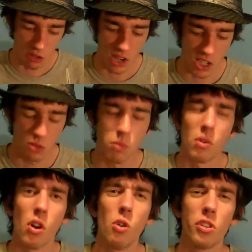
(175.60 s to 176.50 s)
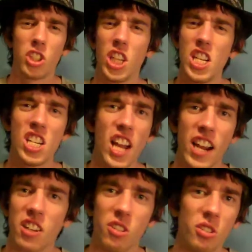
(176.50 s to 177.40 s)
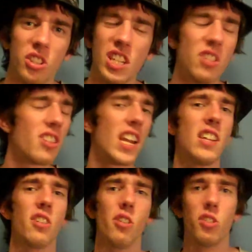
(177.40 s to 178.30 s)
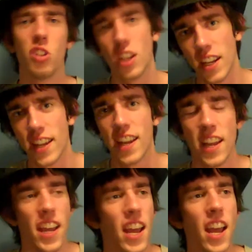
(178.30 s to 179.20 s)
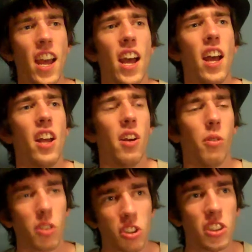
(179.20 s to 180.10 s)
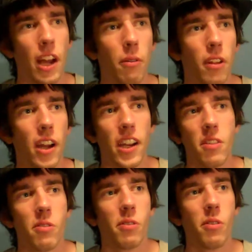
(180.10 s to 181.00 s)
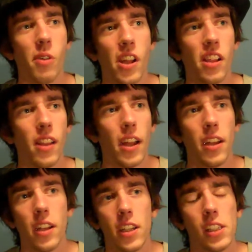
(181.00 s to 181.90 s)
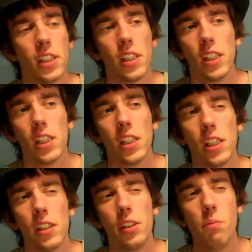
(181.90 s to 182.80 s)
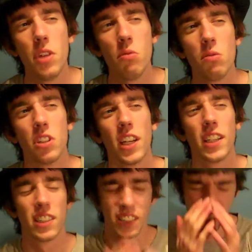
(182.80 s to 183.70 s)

crisp. All CGI cutscenes, very good. What's sound like? Well, the music is